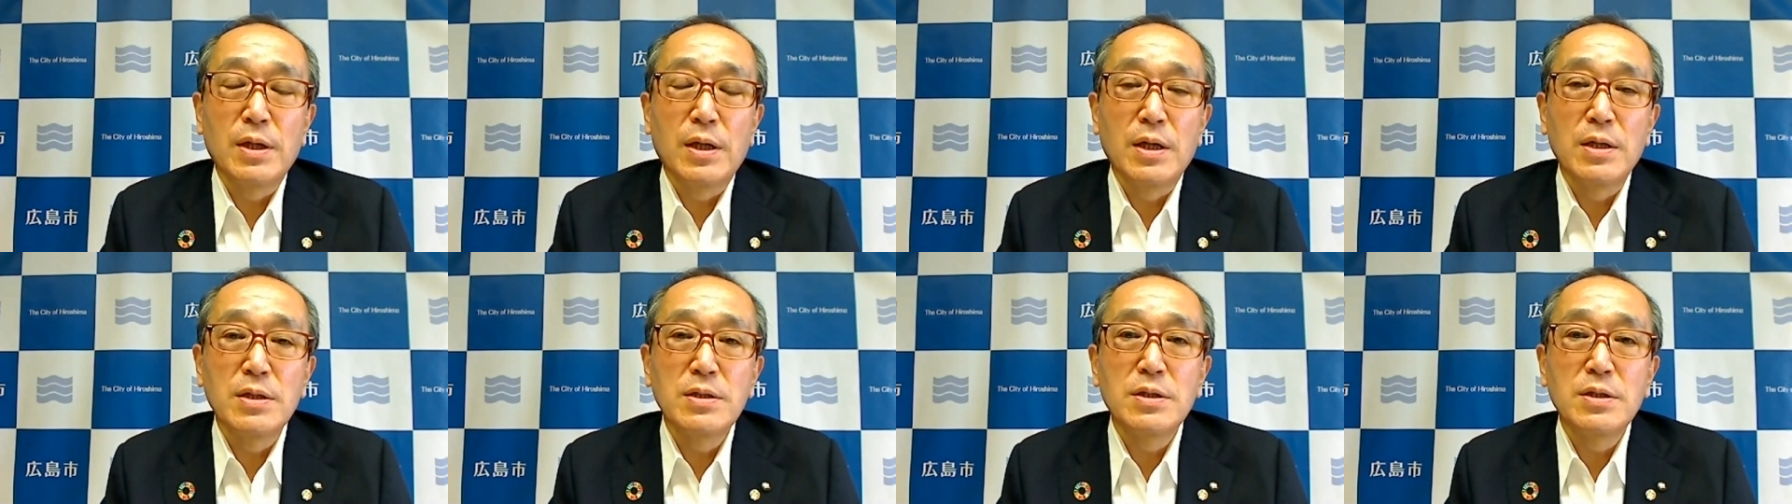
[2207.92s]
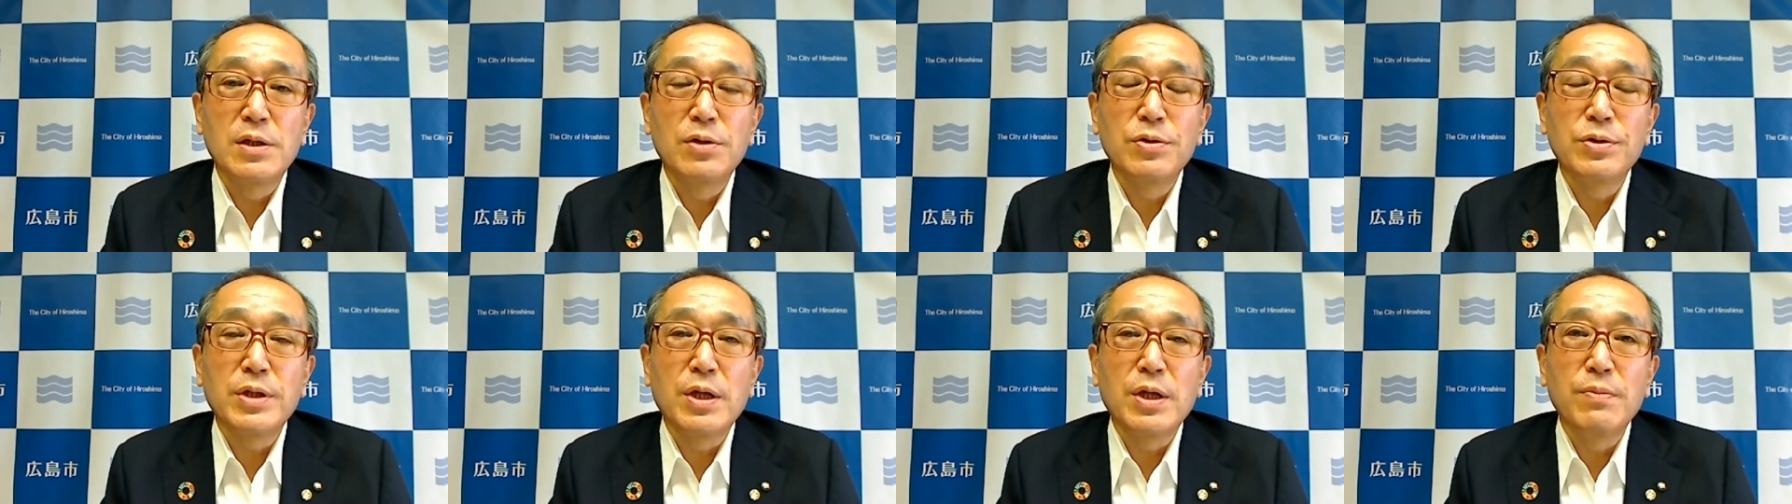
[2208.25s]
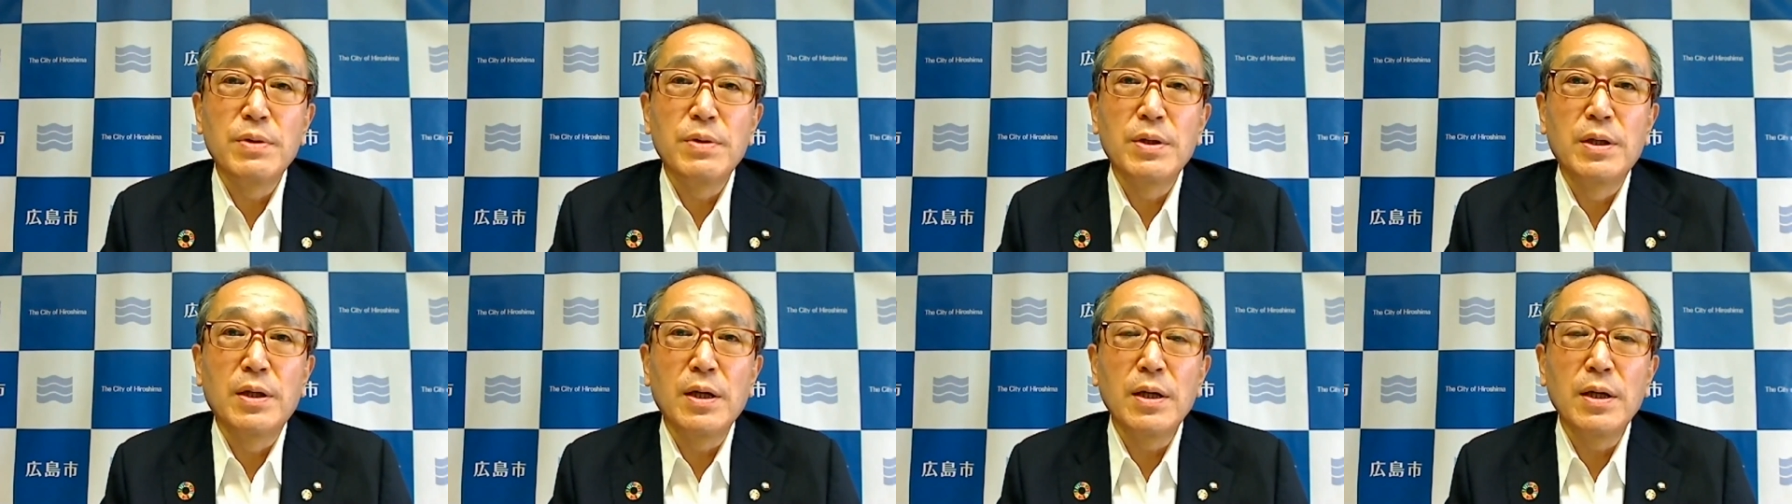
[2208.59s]
for the
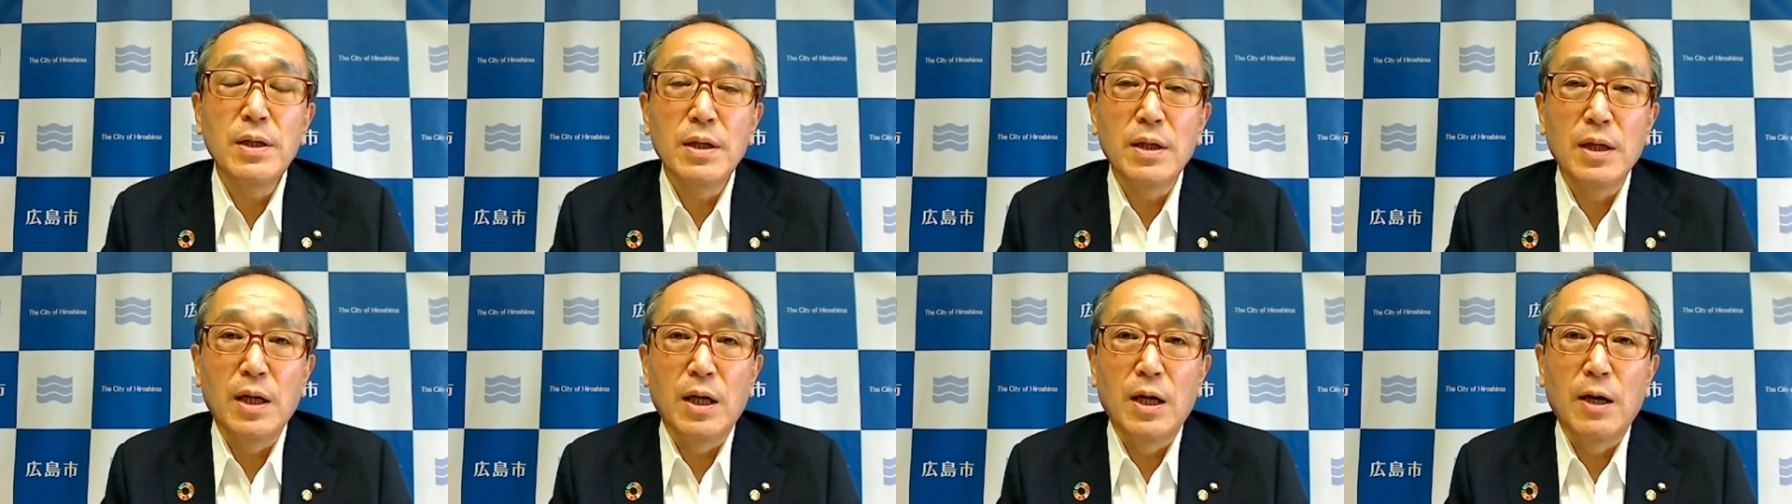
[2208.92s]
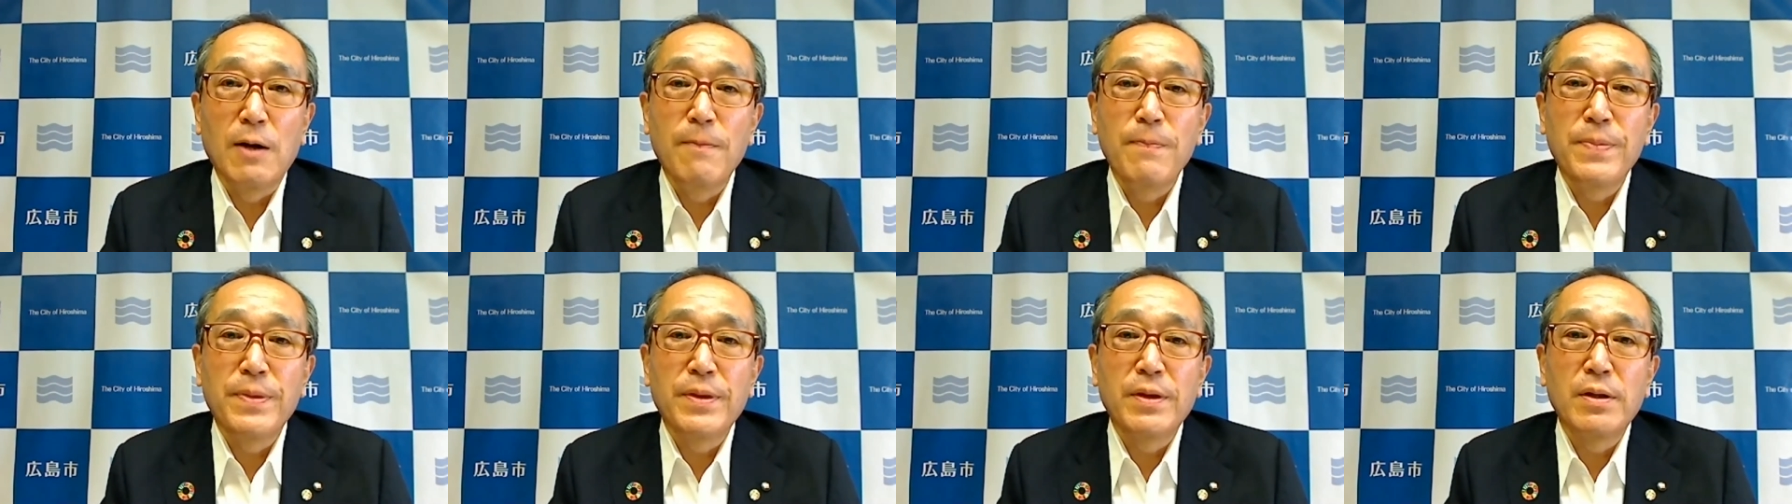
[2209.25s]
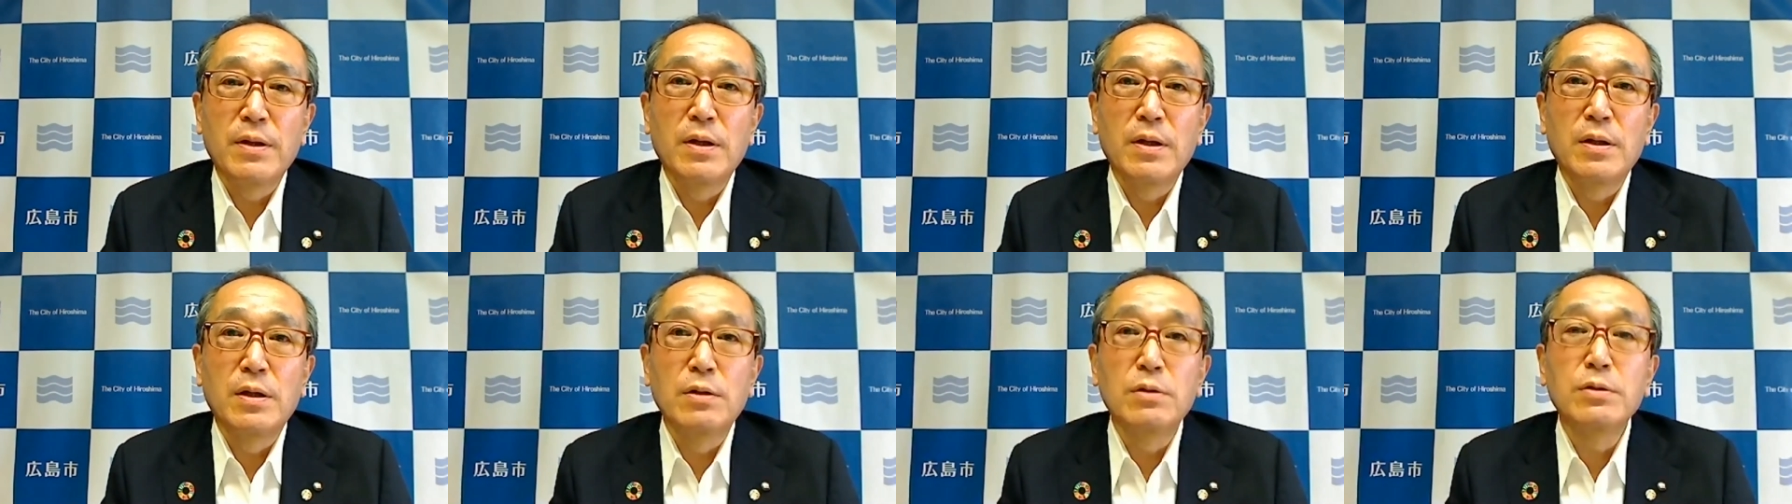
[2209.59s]
peace of the citizens
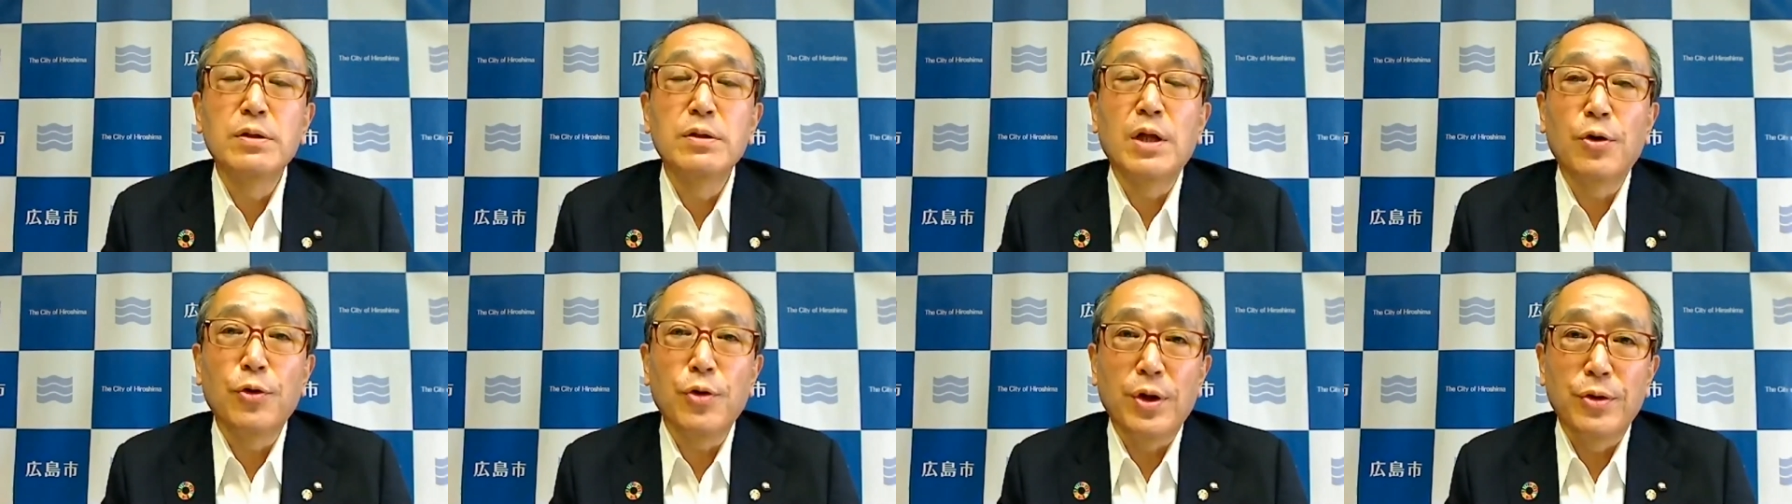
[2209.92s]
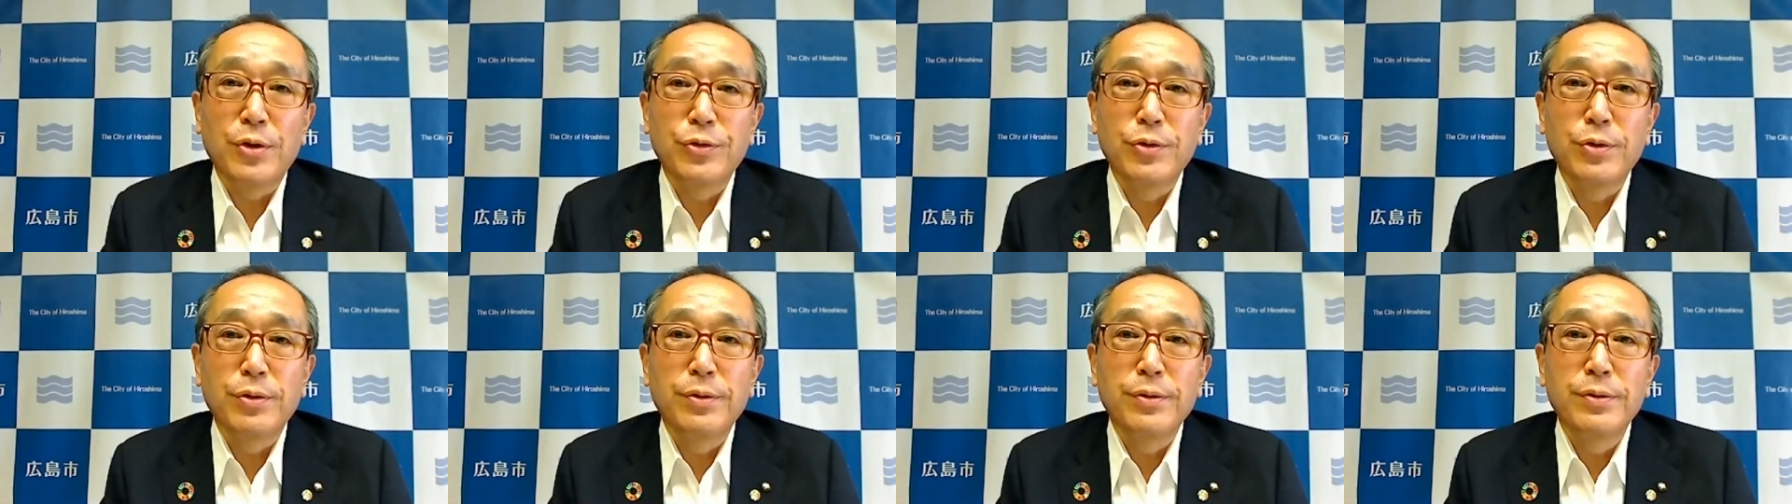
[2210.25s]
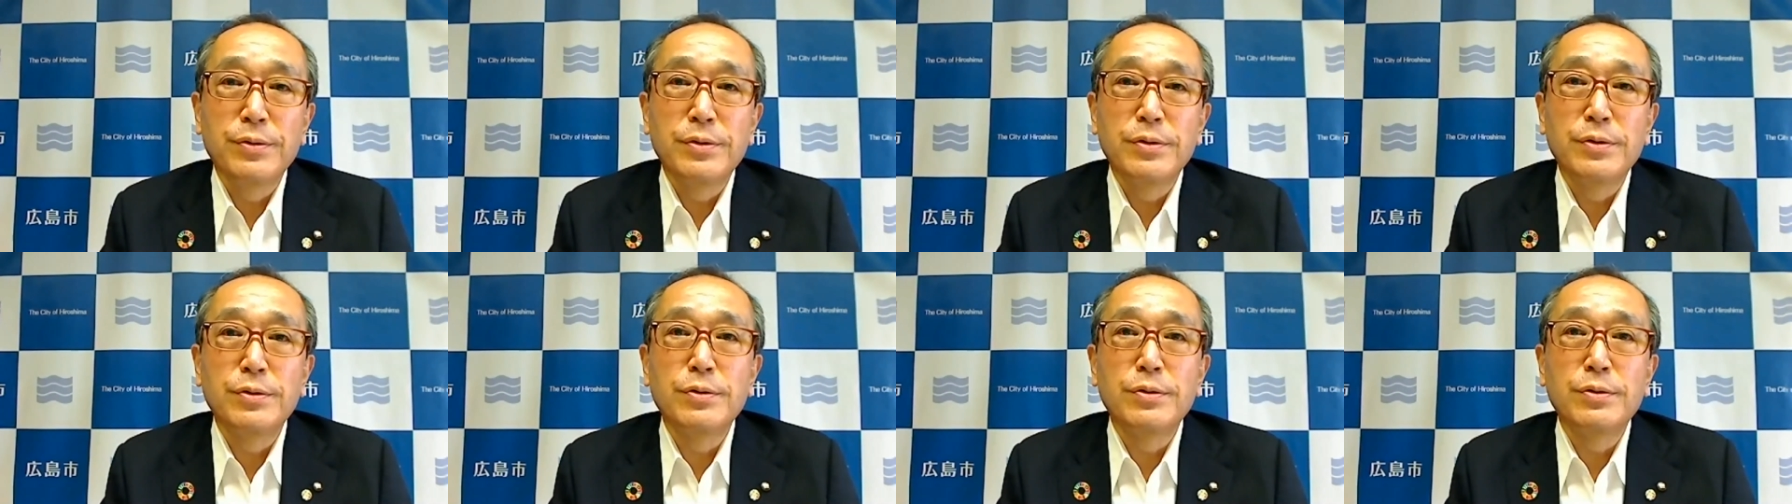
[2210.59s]
and for the safety of the
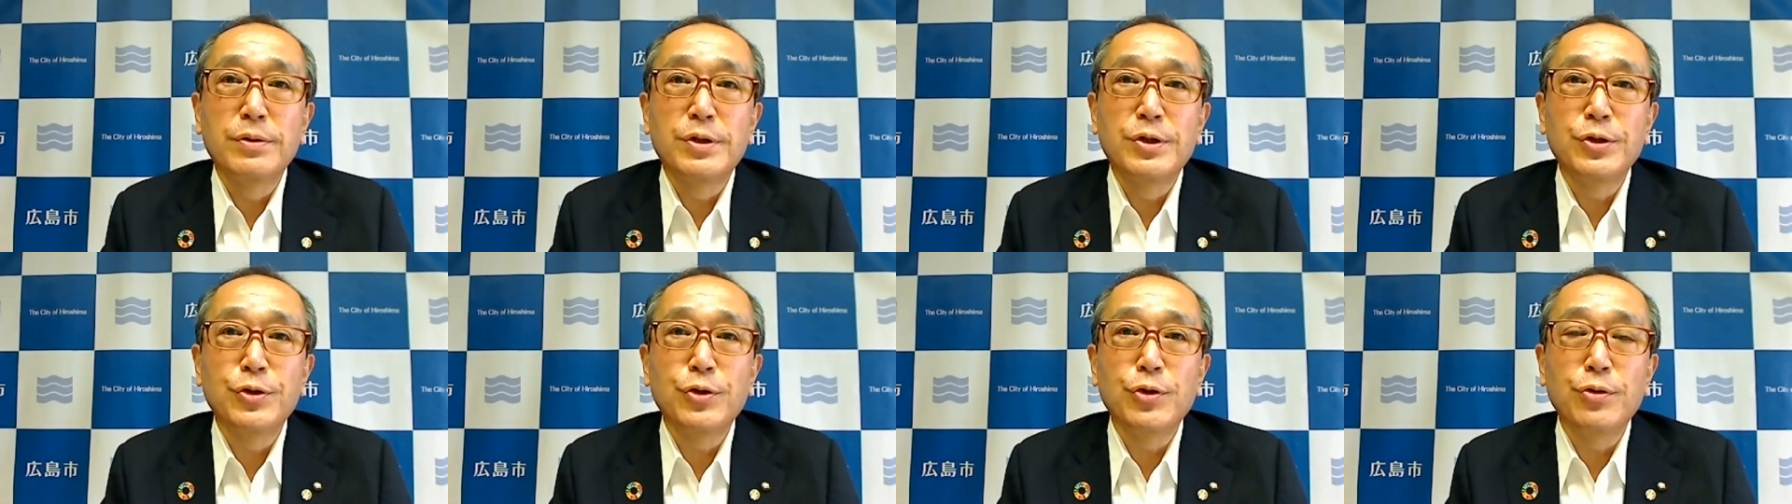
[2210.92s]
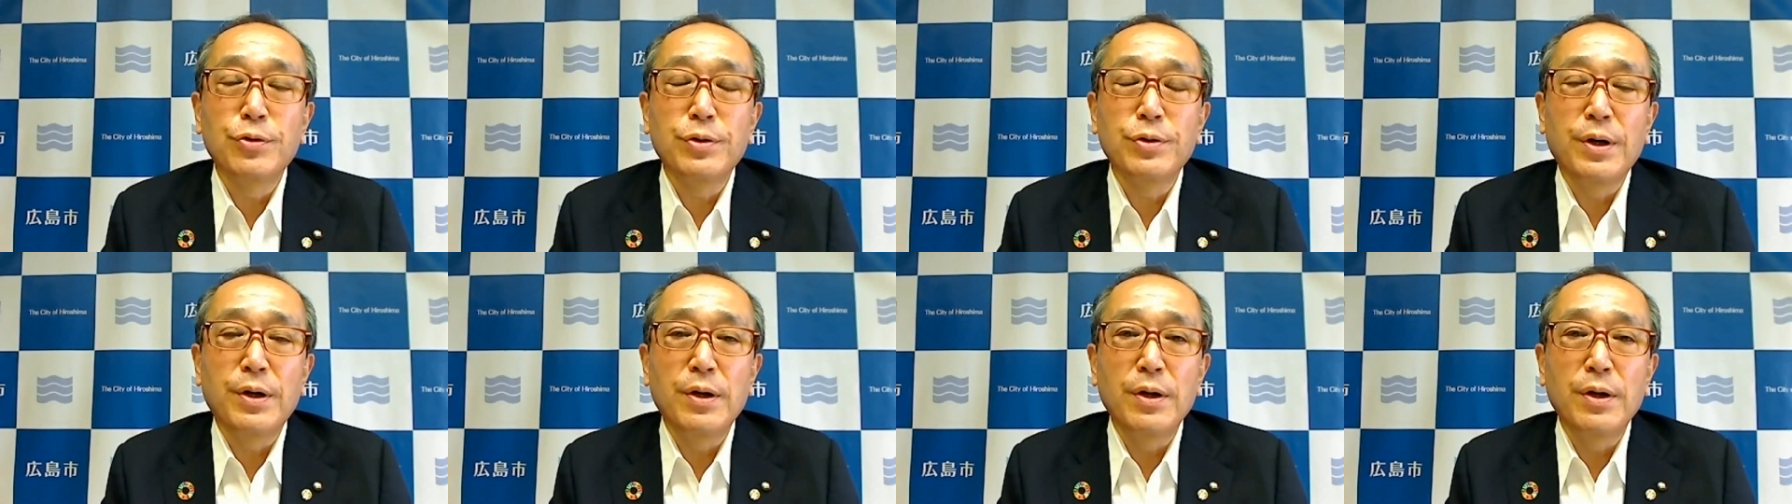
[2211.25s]
citizens,